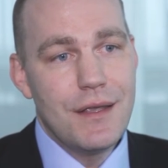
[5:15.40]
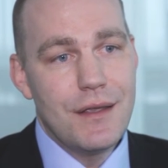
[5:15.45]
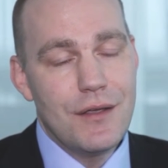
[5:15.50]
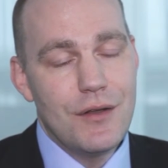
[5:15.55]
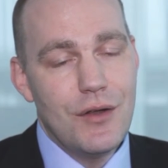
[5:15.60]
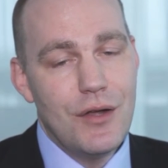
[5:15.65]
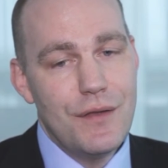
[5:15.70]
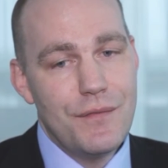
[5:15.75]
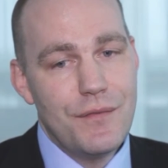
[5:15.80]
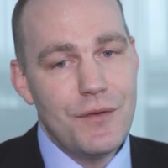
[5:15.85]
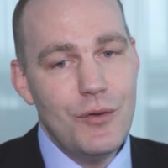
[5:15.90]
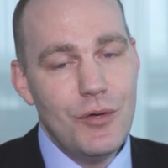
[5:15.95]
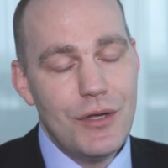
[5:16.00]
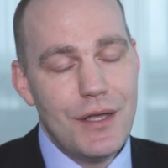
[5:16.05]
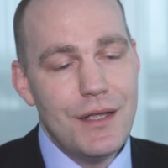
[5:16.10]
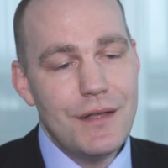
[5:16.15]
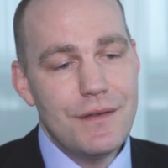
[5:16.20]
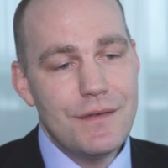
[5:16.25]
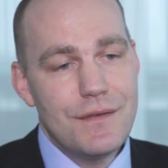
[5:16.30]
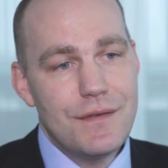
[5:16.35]
You know, if you
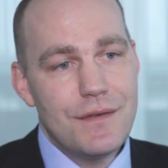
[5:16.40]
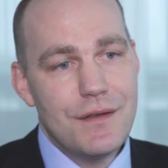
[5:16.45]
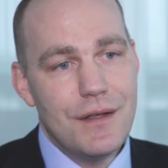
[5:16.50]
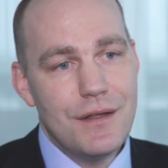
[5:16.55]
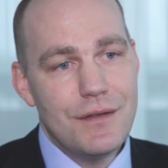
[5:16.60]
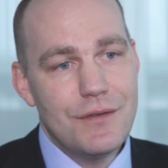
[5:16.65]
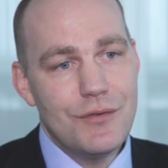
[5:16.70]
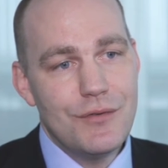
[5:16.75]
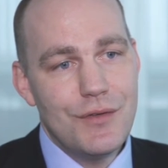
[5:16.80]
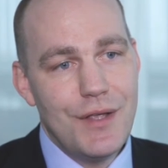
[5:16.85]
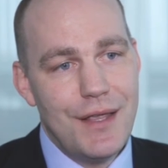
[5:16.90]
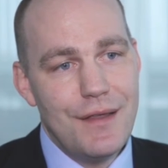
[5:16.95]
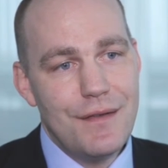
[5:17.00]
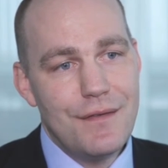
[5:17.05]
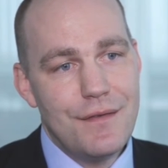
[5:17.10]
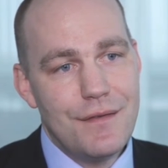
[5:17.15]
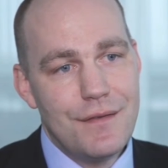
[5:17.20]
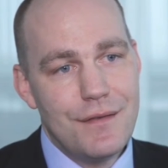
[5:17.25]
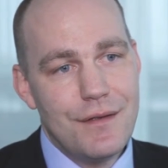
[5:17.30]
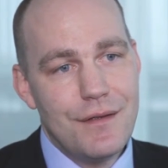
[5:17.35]
look at
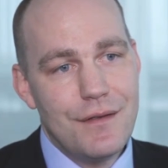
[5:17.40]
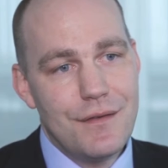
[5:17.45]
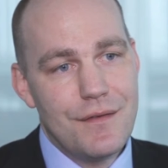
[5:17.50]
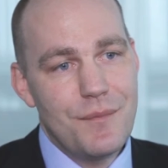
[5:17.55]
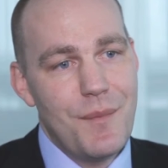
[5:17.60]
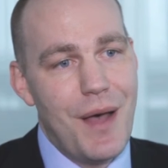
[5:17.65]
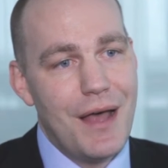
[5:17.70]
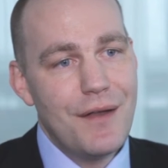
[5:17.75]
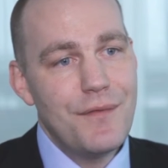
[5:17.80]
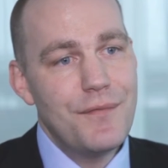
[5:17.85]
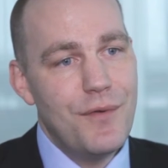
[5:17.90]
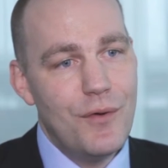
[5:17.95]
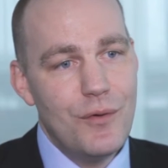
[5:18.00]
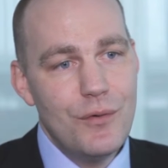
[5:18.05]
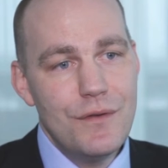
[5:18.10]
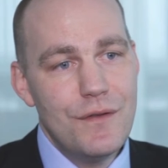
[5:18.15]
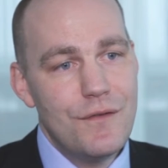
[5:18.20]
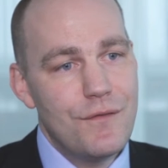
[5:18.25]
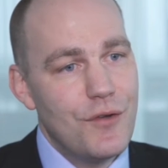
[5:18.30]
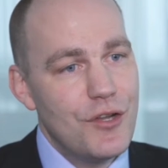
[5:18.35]
today's
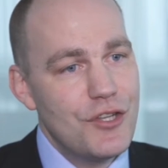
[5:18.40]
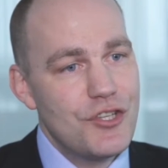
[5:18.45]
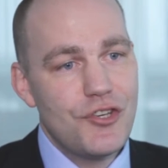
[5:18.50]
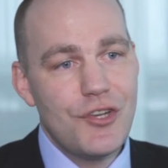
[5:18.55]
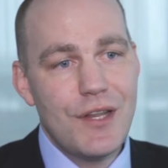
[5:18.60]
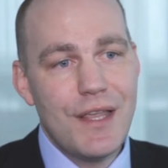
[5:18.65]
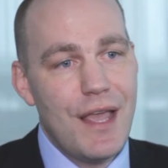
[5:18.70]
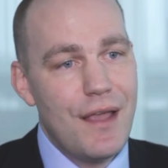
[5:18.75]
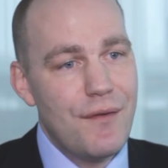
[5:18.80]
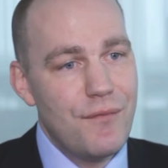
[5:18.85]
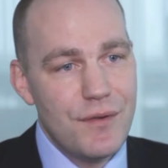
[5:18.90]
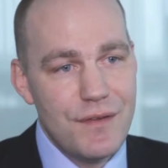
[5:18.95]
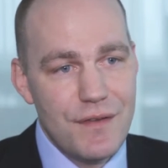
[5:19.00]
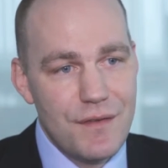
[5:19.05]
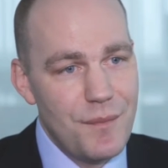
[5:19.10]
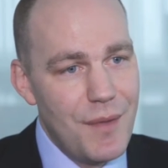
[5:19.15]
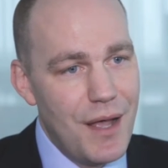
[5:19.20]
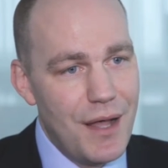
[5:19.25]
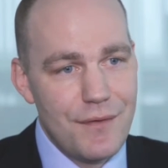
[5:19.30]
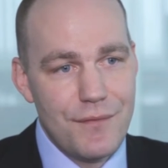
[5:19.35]
smartphones, virtually every
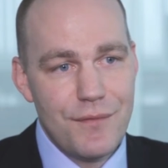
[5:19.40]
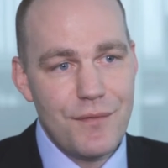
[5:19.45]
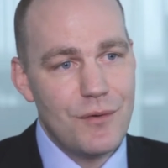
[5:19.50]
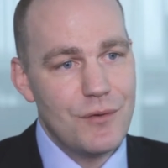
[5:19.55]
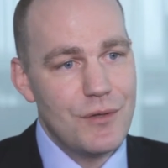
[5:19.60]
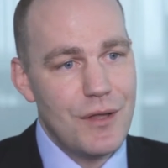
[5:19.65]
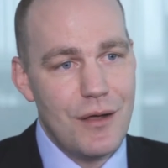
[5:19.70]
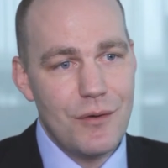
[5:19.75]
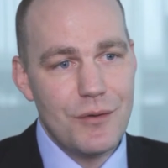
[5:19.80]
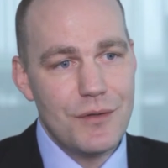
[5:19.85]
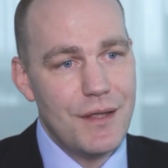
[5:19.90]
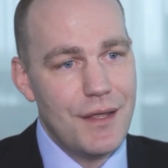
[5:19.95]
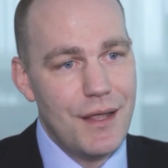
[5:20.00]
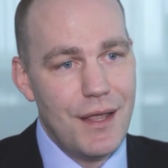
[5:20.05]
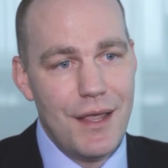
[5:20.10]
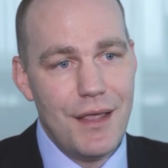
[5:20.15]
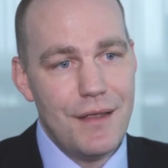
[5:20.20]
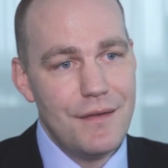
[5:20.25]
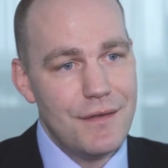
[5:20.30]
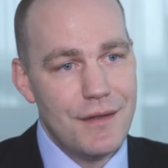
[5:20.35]
smartphone
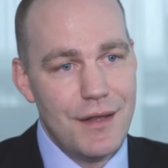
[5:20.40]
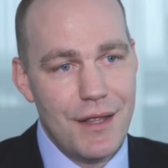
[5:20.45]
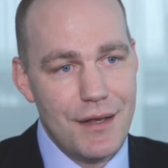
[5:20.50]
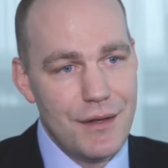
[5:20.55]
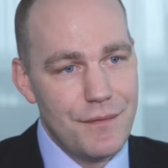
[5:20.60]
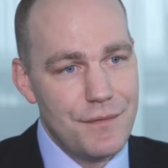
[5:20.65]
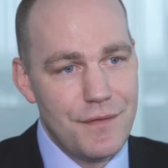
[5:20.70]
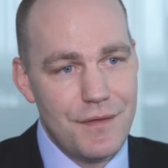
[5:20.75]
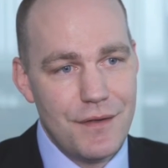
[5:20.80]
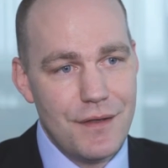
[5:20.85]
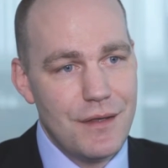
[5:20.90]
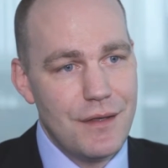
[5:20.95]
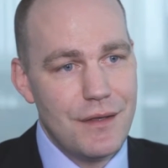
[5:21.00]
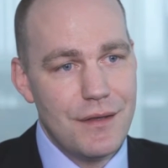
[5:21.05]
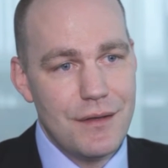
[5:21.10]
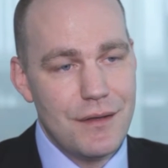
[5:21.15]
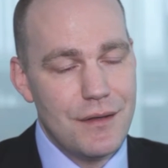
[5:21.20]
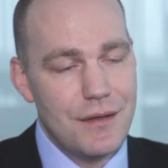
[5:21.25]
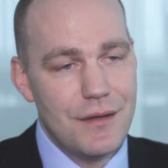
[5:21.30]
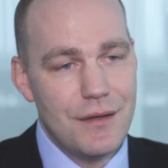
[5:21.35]
nowadays has an
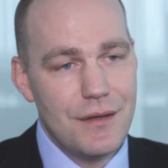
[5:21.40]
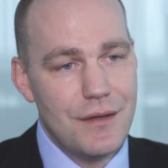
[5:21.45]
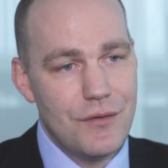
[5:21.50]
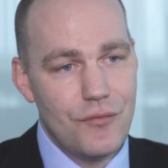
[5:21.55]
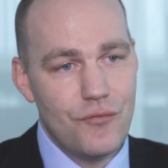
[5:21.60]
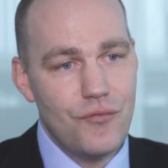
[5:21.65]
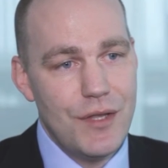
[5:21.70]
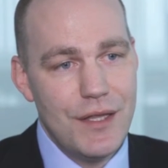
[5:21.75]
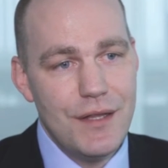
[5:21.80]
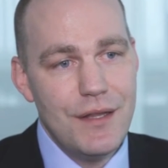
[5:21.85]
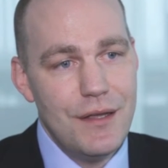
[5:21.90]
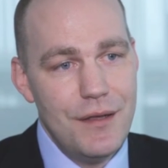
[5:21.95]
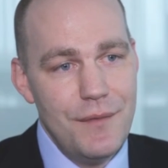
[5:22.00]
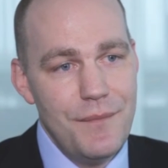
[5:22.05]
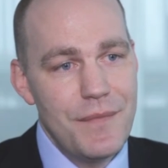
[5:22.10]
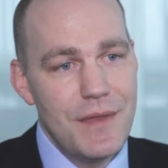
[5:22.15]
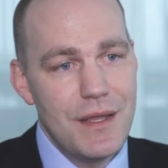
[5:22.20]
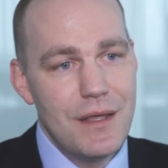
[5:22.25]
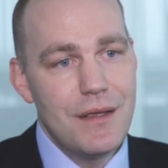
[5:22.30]
NFC reader